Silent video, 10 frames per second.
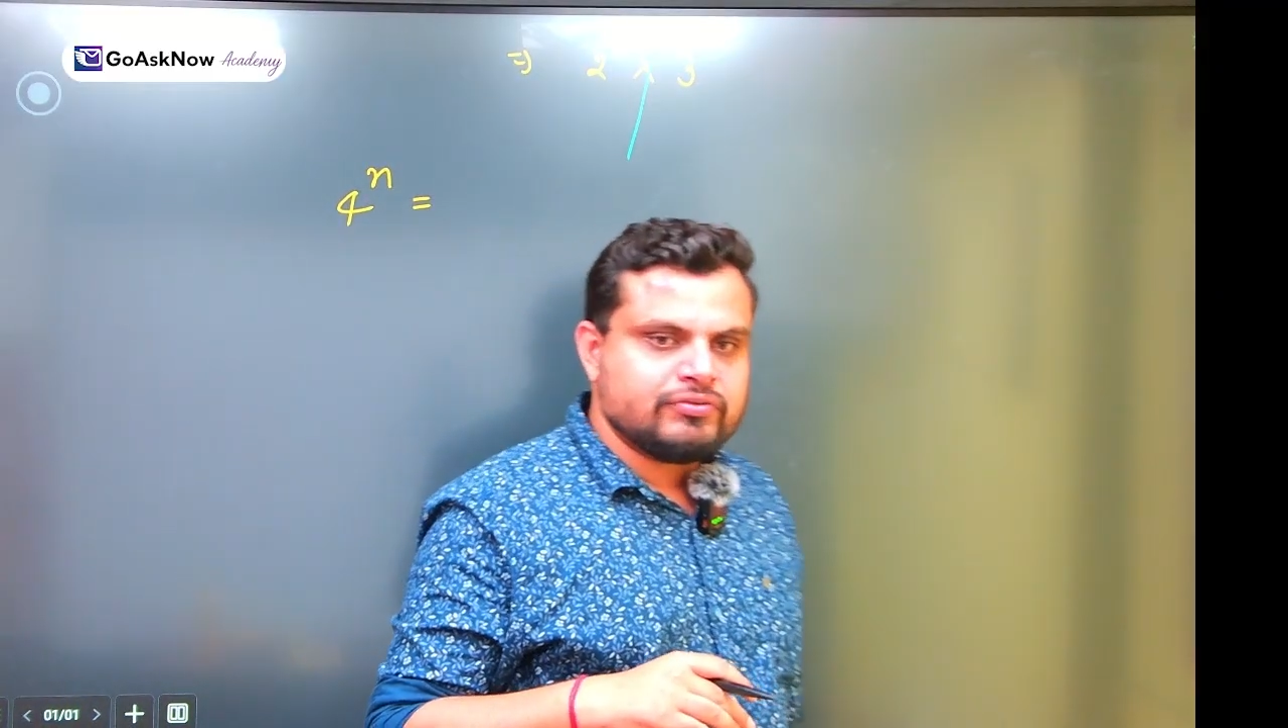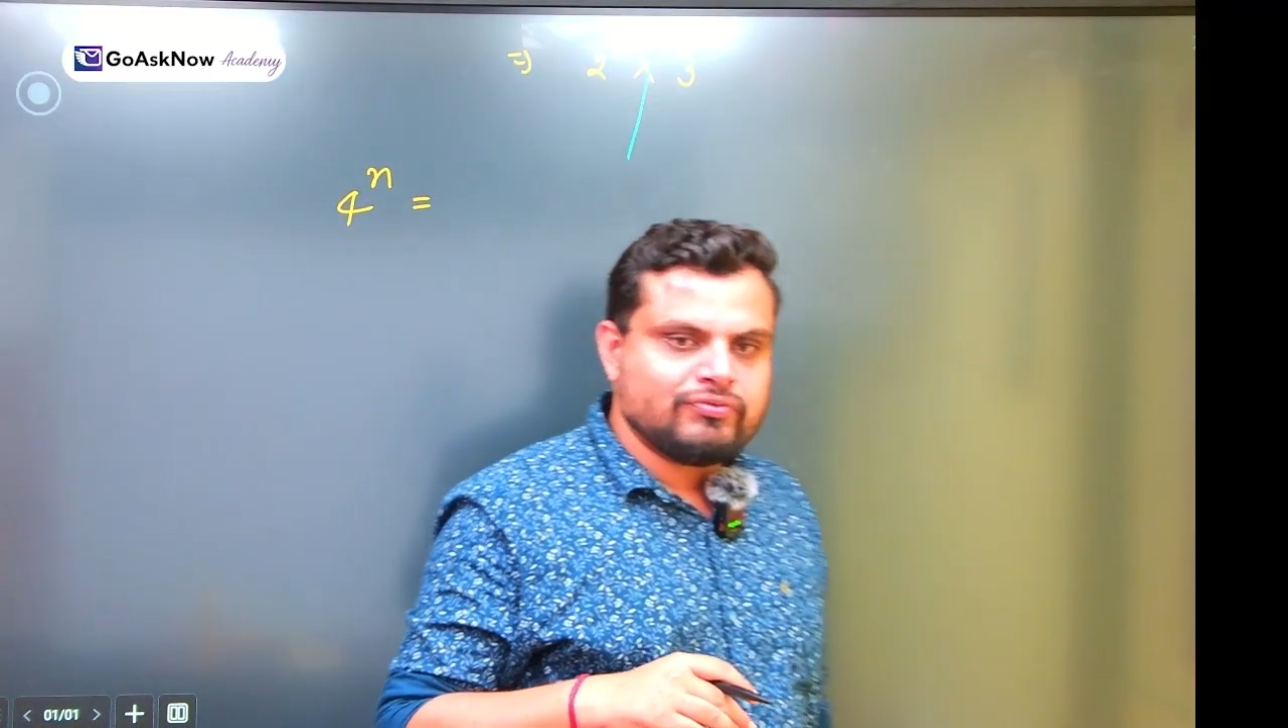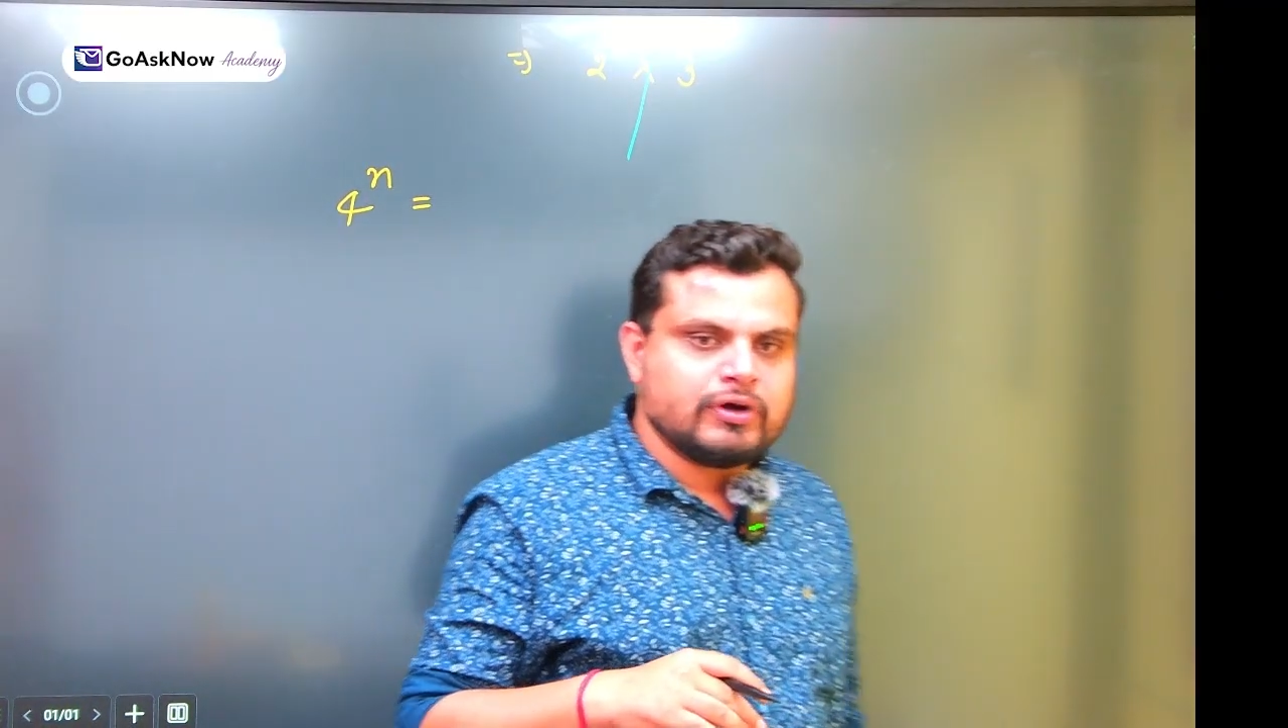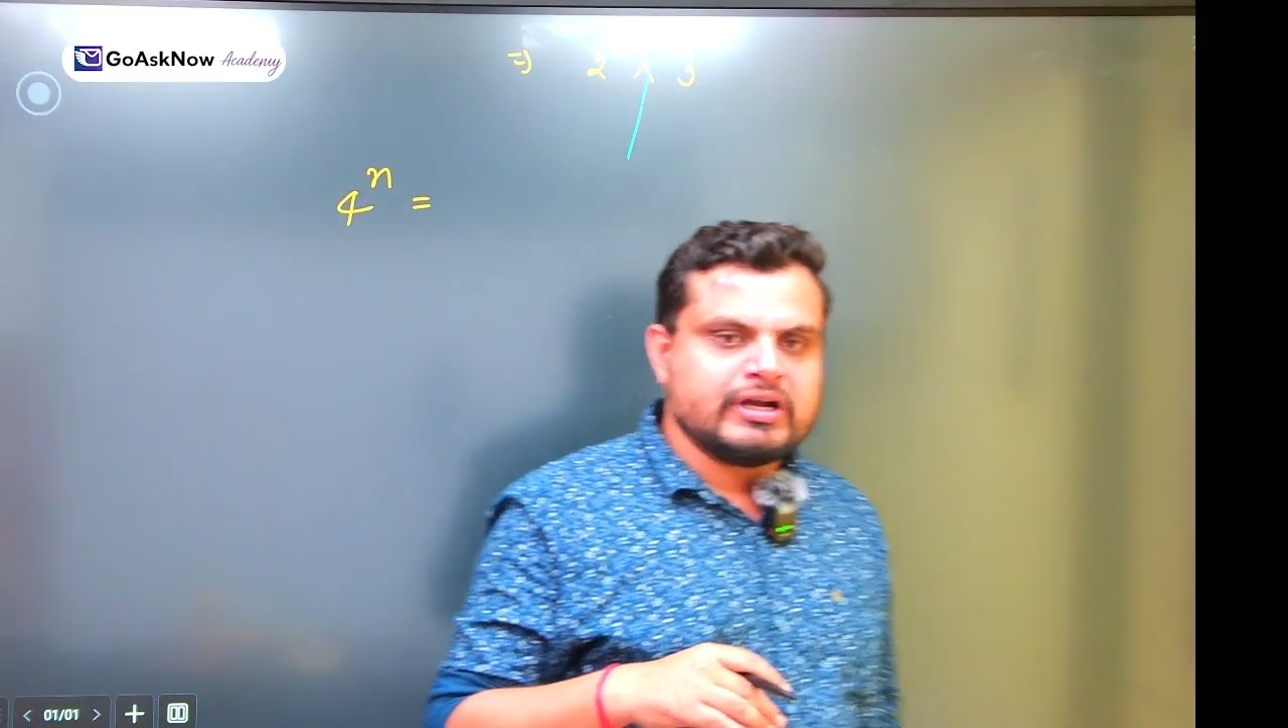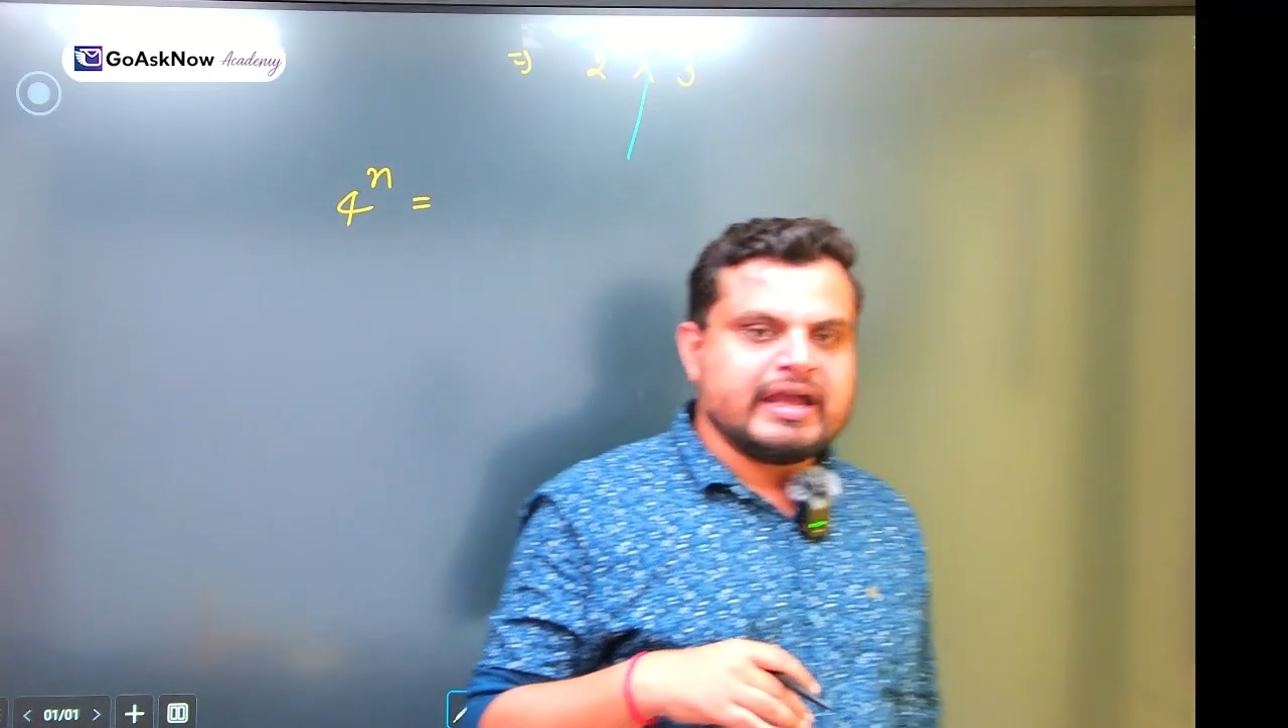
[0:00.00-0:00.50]

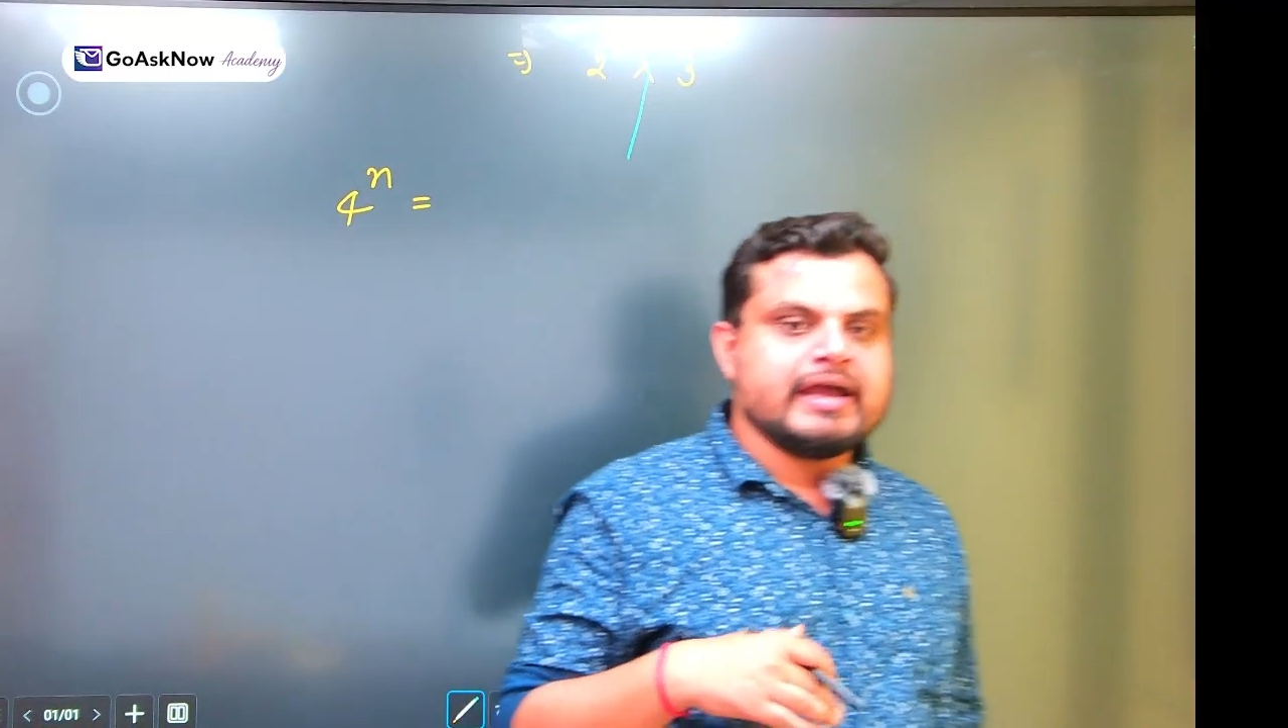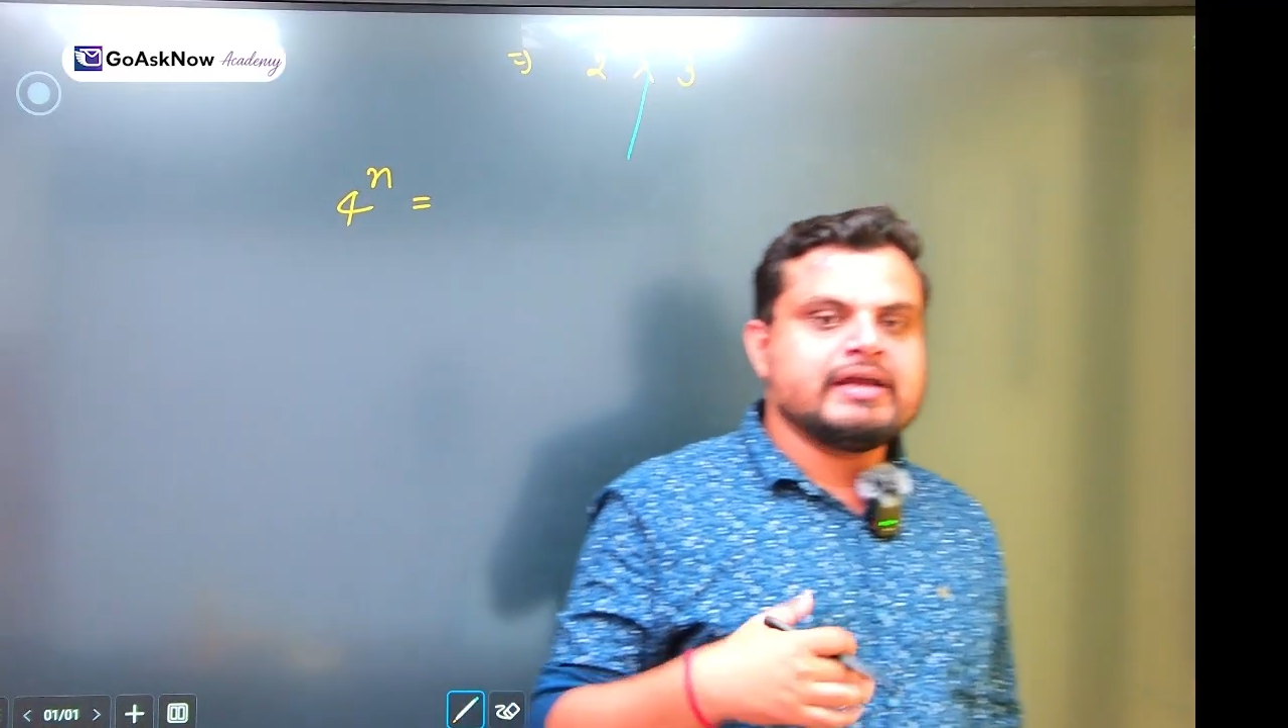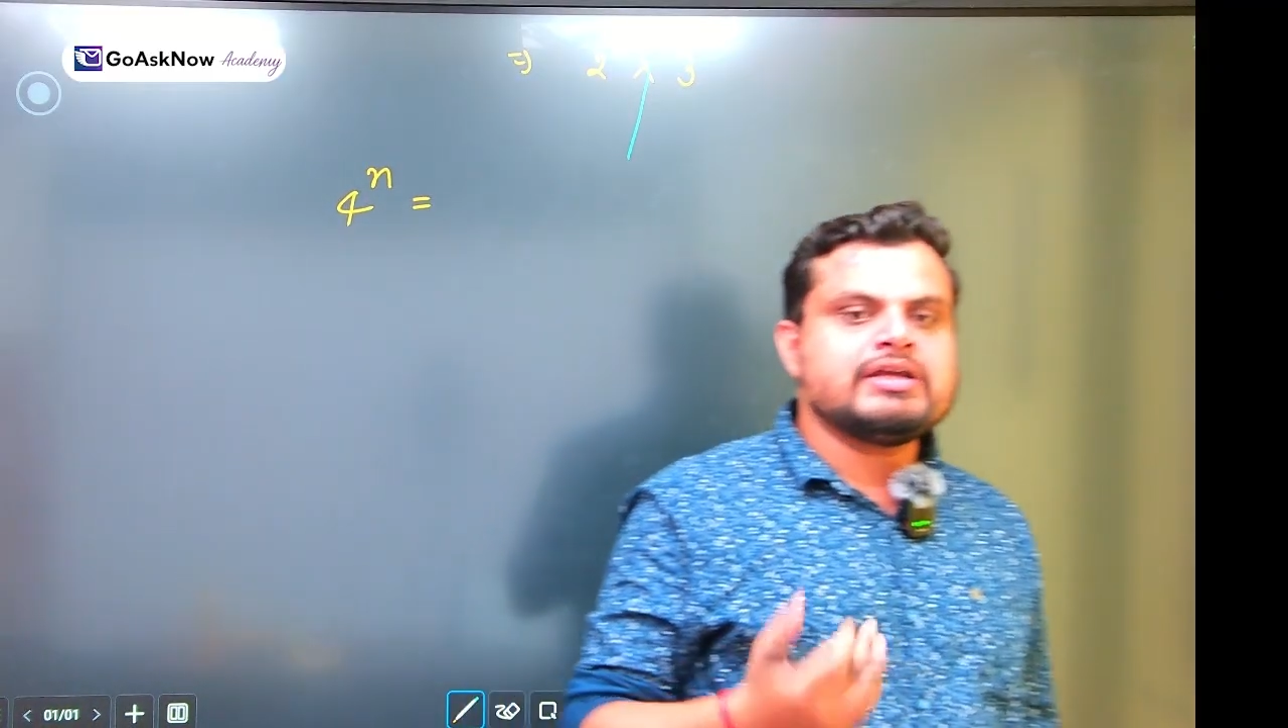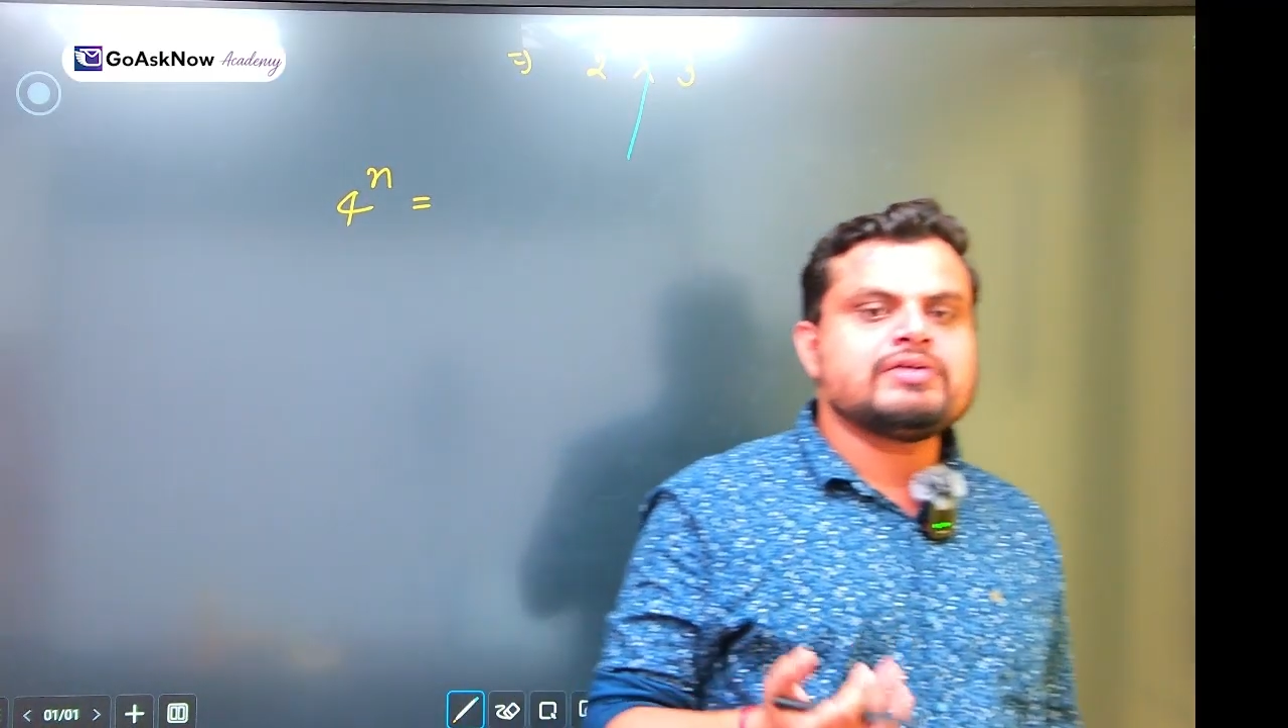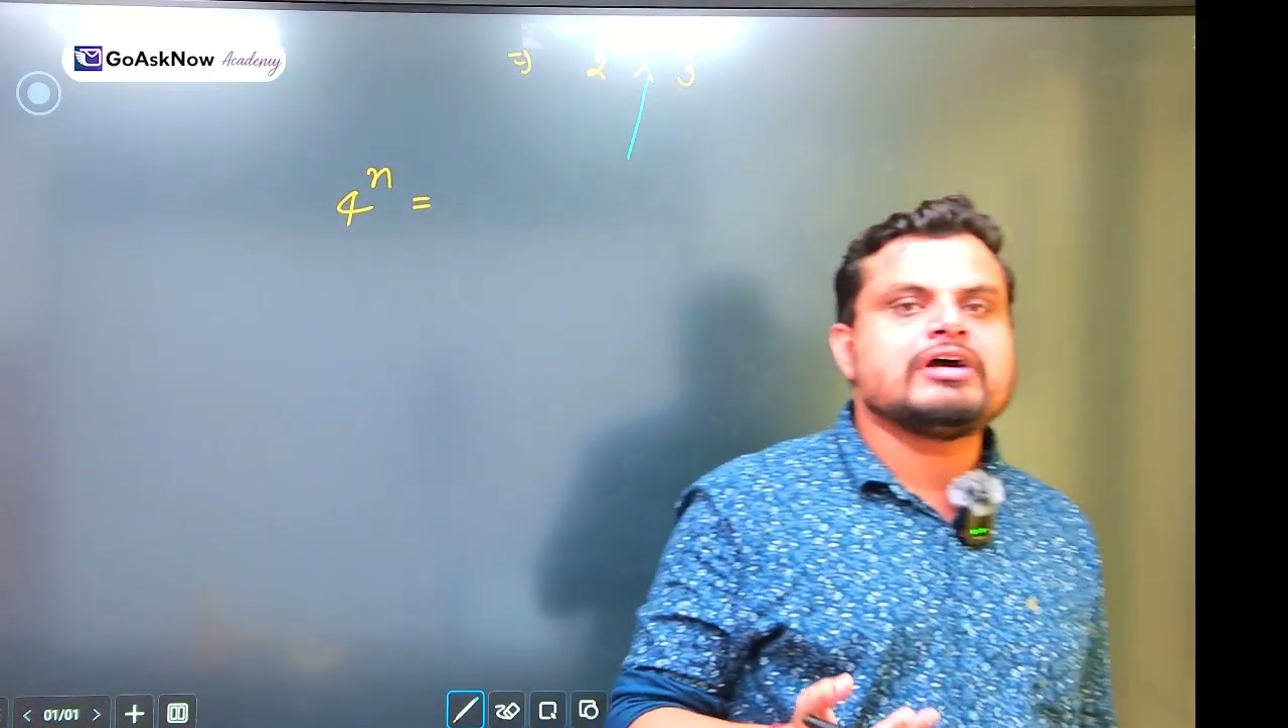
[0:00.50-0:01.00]
for any